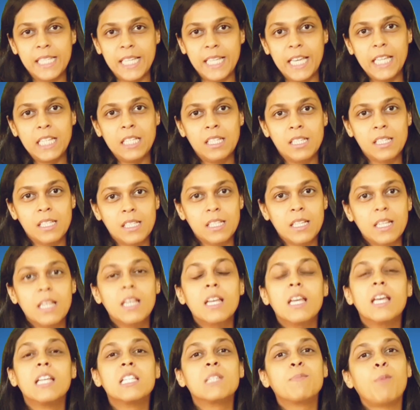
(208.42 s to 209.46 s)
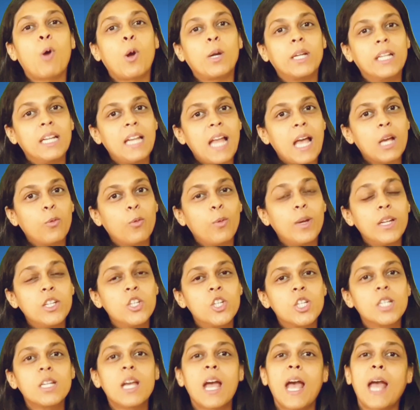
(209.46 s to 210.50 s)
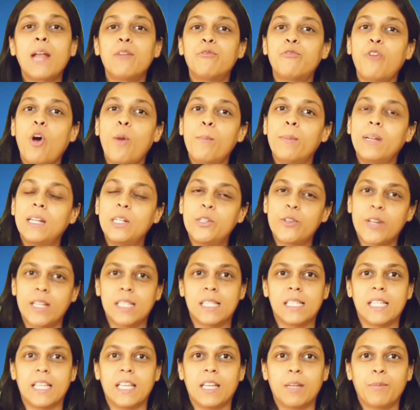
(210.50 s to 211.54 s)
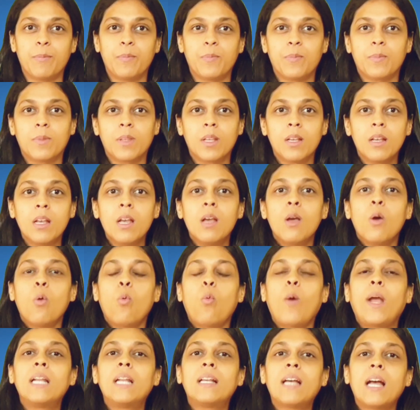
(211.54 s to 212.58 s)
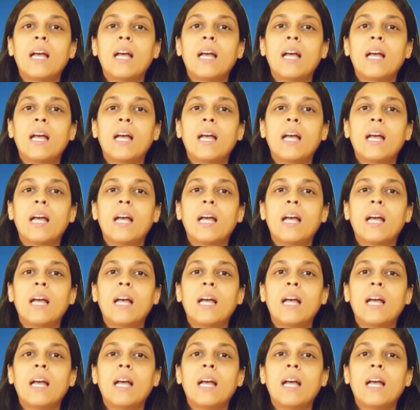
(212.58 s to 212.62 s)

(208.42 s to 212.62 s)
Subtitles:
6 is body language and formal dressing. While